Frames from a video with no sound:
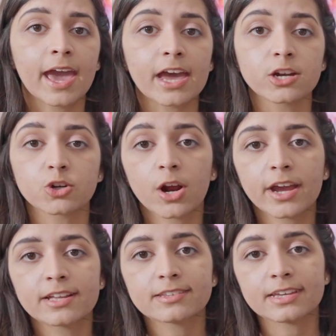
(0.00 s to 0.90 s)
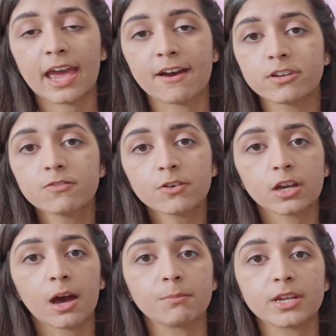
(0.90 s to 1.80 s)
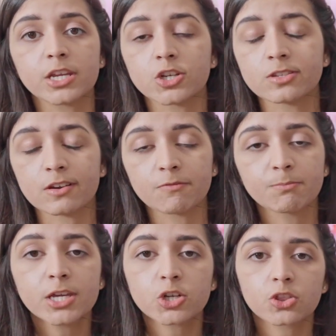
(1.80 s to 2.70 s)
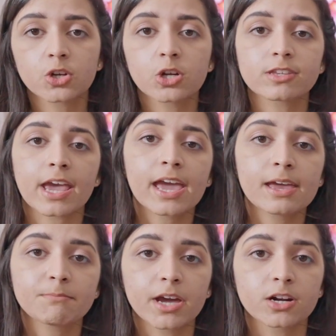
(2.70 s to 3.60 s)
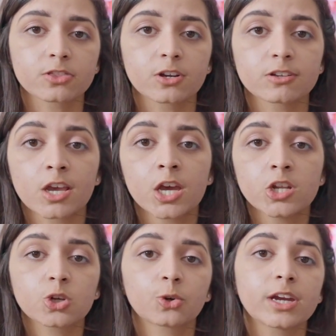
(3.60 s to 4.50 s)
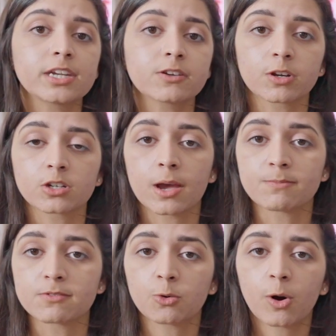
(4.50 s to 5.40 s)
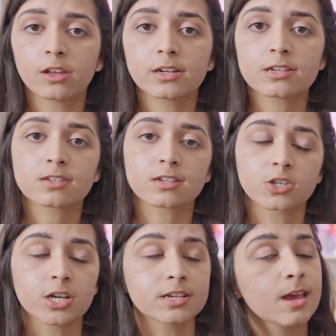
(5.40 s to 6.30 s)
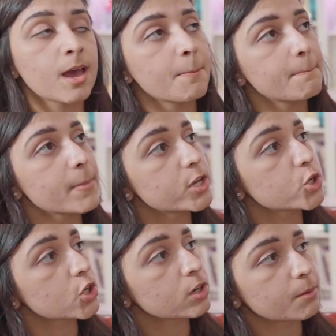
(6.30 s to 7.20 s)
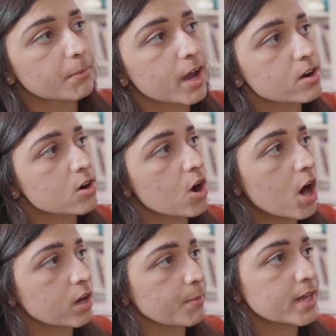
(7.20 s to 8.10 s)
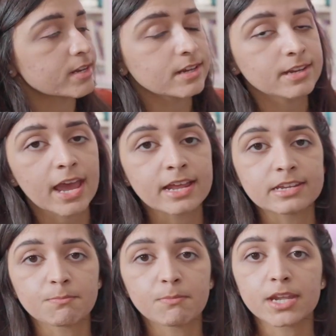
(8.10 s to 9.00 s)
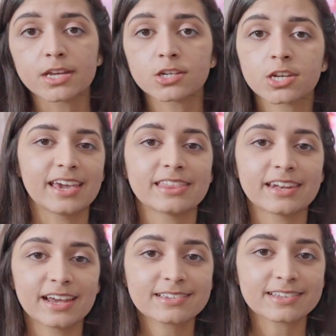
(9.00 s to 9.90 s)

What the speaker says: and triads can have different combinations of major thirds and minor thirds to create different types of qualities, such as major, minor, augmented, and diminished. In the next